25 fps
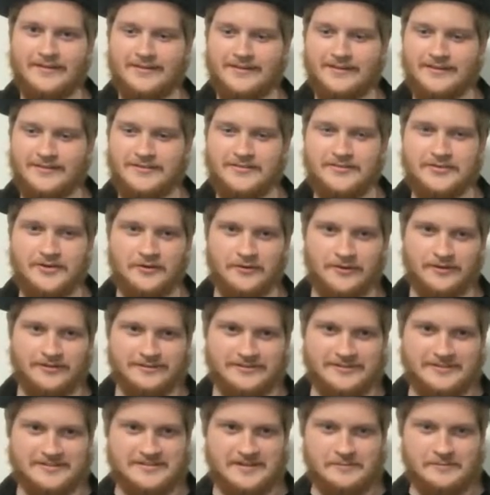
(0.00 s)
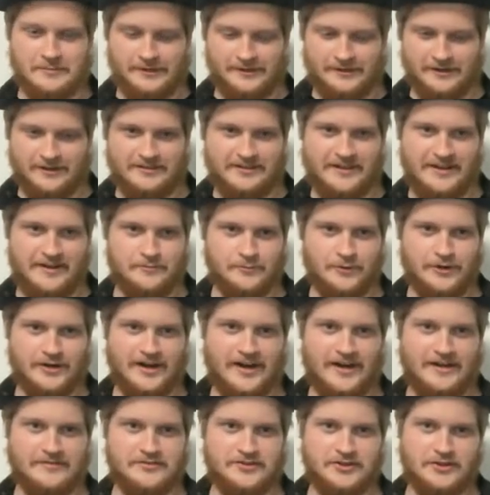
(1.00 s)
So does that mean on camera
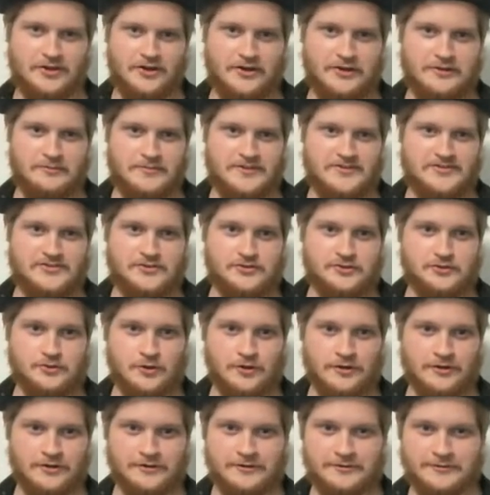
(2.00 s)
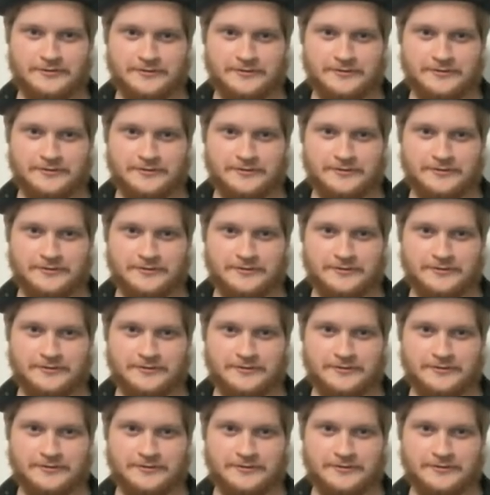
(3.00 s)
I have to call you Mr. Troyer?